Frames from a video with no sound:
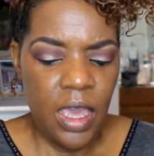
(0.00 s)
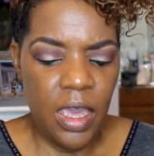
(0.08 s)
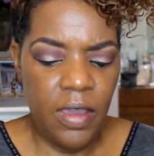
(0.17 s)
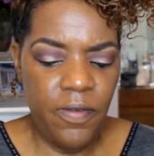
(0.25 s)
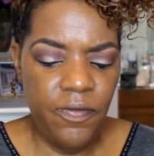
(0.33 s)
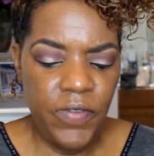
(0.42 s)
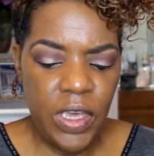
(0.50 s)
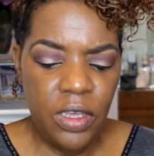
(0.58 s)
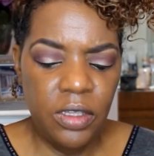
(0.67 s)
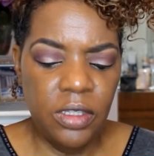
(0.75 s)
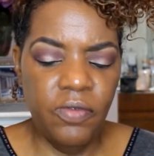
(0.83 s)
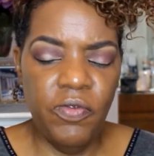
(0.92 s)
it
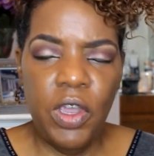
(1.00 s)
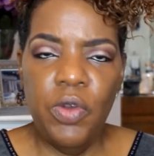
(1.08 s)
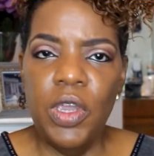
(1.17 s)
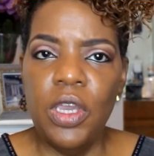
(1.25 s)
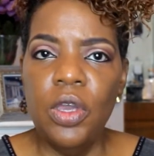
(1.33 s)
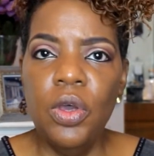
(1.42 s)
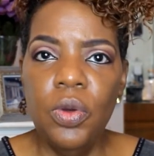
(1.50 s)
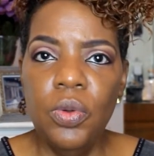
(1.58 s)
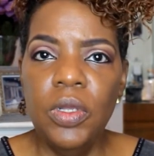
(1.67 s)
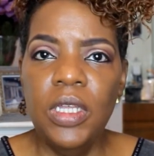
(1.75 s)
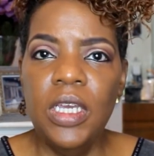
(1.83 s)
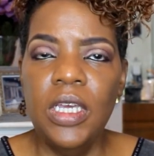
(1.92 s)
feels very
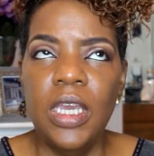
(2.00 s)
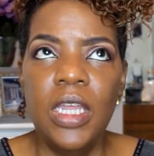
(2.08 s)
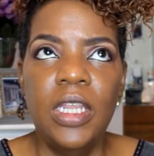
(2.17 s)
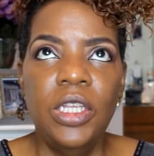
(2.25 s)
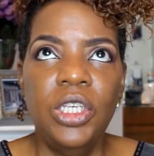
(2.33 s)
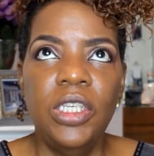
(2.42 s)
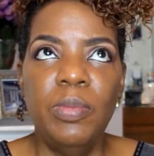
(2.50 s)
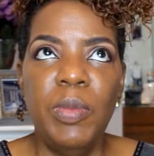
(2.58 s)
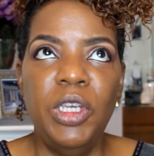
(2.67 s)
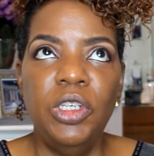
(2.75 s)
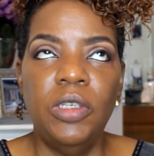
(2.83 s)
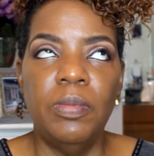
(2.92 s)
cooling, and it just
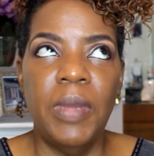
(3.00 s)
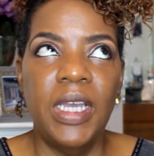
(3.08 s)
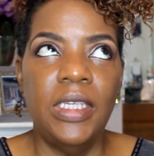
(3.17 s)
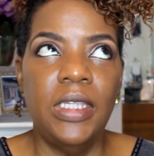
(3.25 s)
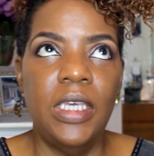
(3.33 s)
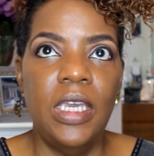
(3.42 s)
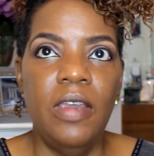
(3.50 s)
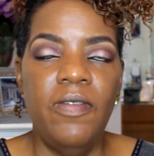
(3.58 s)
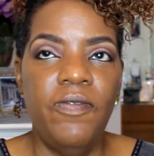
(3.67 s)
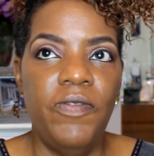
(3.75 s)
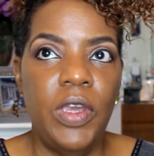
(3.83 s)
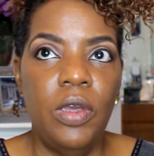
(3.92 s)
makes my
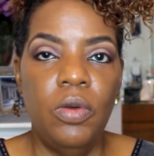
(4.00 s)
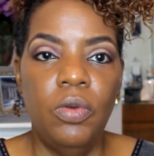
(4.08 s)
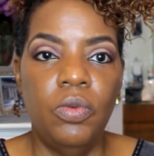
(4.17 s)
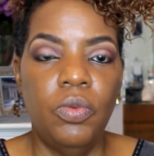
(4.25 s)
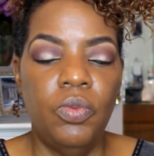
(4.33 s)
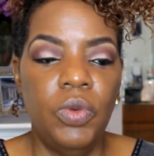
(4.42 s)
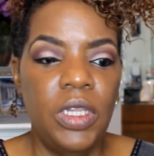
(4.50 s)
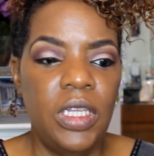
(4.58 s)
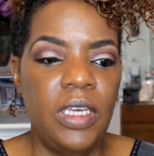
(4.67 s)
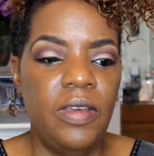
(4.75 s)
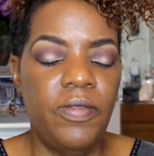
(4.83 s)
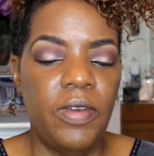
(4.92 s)
skin feel
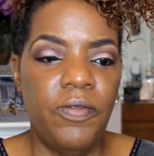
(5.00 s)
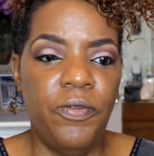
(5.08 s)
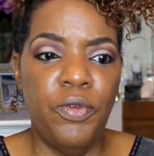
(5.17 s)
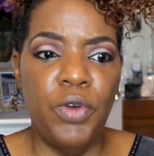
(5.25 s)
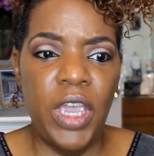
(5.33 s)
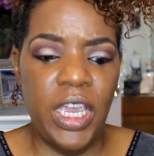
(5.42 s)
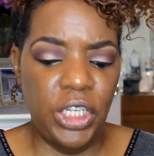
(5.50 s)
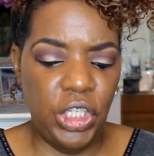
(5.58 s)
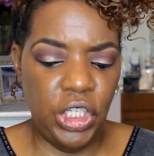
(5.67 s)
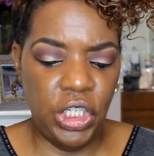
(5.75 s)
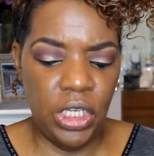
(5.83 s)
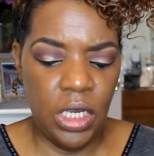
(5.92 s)
really
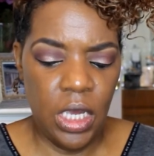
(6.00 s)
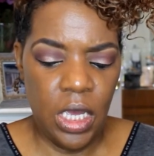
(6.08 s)
fresh.